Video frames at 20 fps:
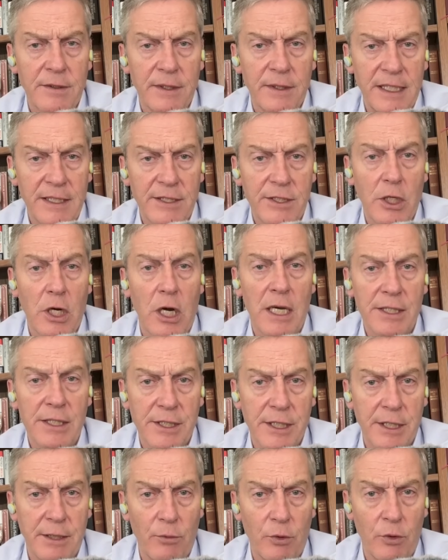that's
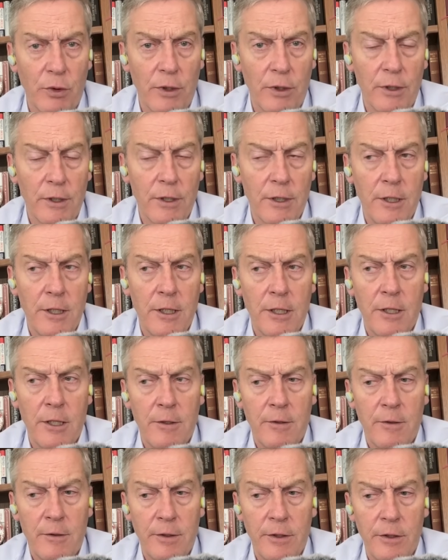costing more.
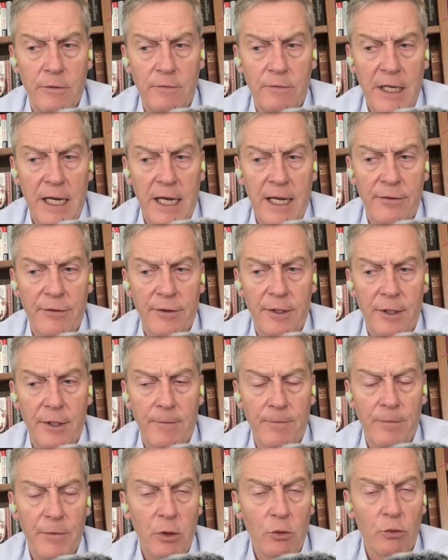You've got
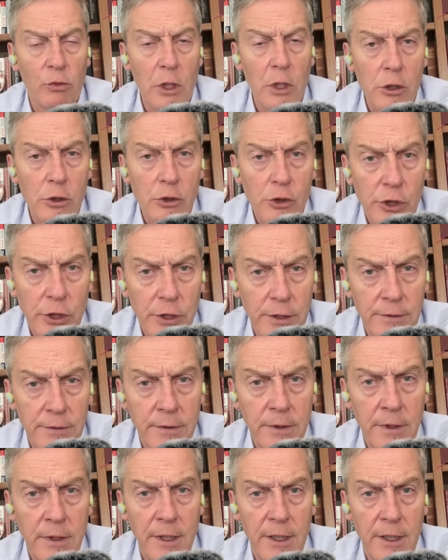the erosion